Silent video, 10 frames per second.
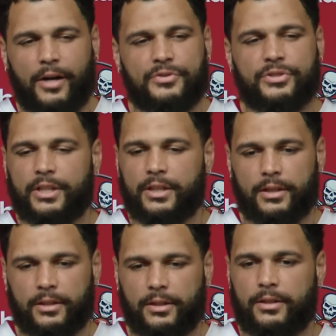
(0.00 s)
I've
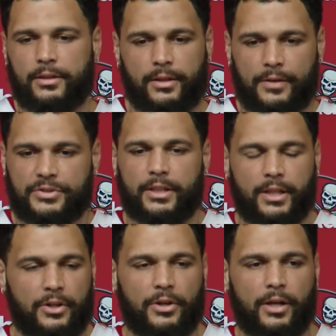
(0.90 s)
seen
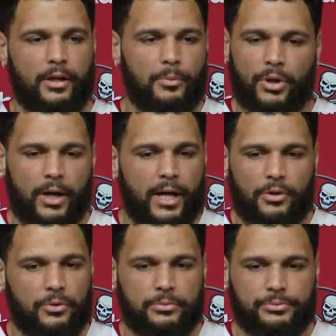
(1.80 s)
it here and there, but I
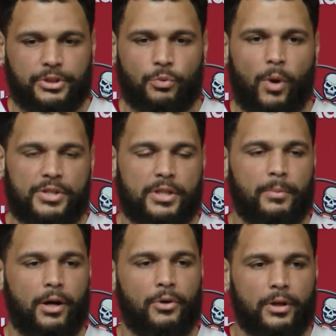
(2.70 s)
don't just watch it
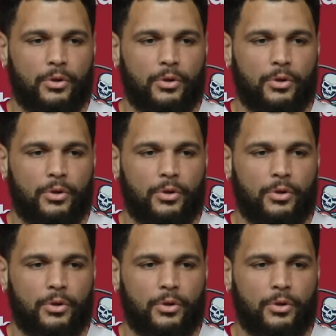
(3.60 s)
like, oh yeah,